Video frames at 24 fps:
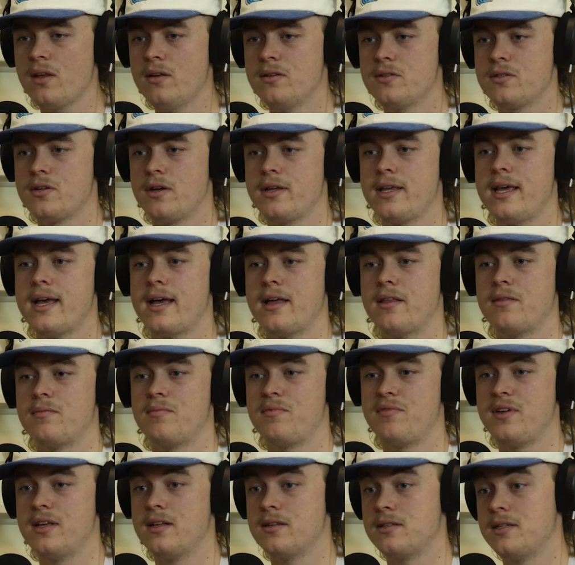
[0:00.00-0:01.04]
So yeah,
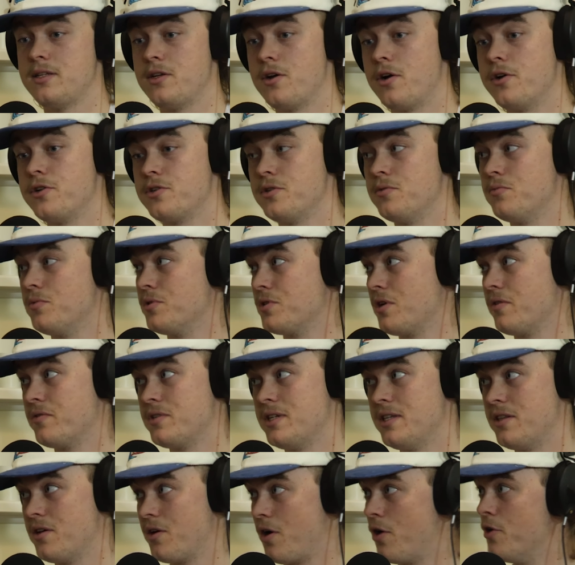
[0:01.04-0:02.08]
Fearless in the Ocean was
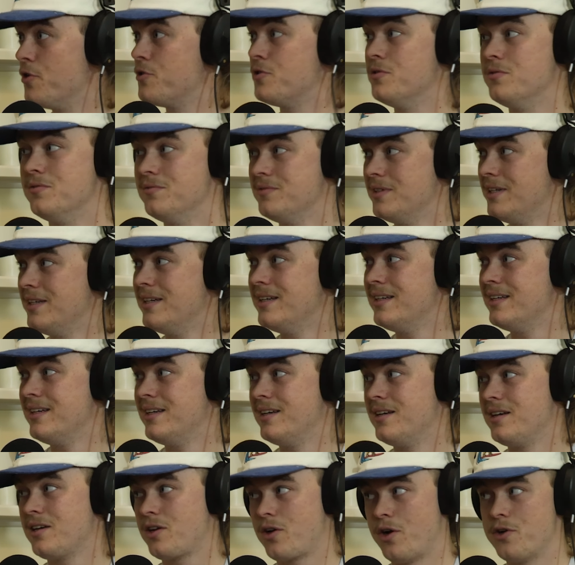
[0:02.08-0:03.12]
obviously the ocean
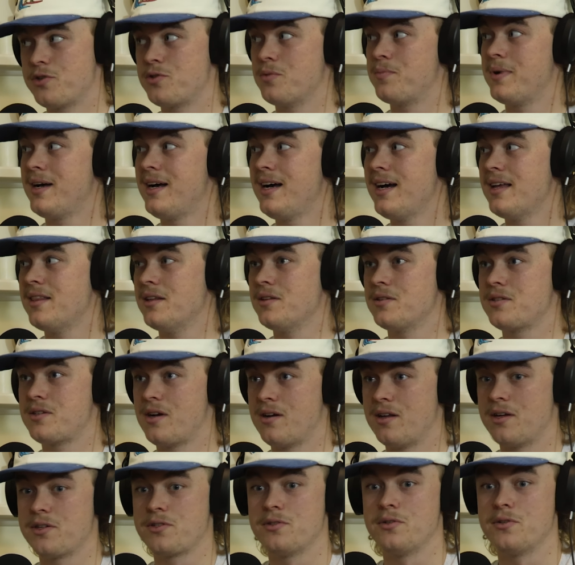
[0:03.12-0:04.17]
coastal part, and then
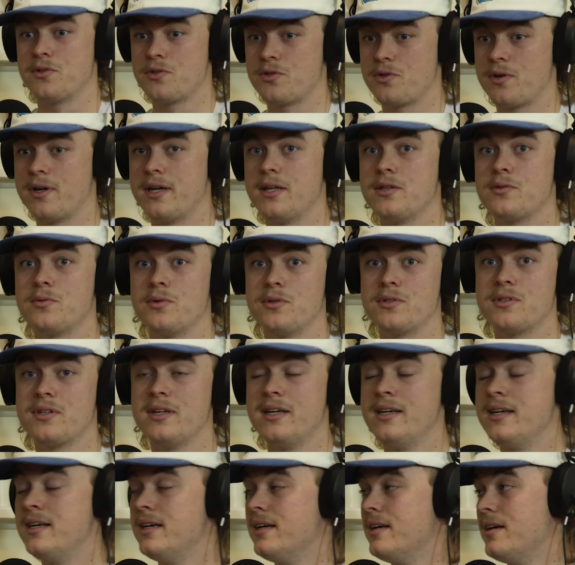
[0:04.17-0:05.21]
Stylish on the Streets was
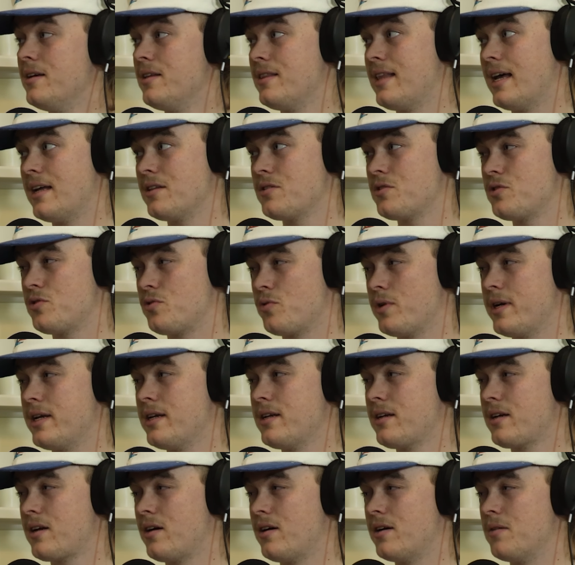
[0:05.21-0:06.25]
that
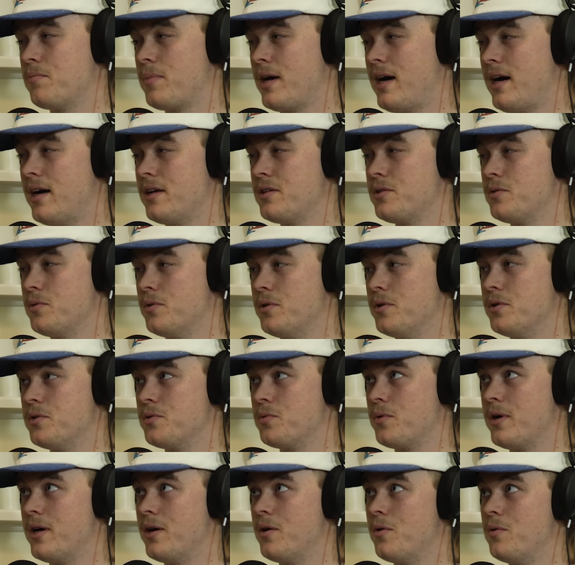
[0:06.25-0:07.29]
street kind of part to it
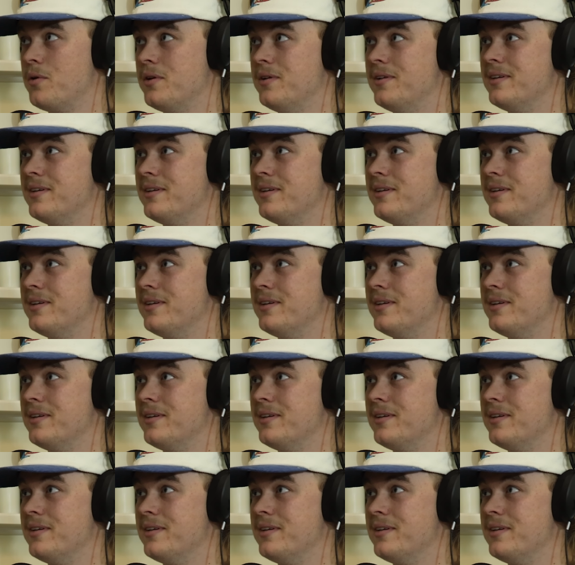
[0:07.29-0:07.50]
as well.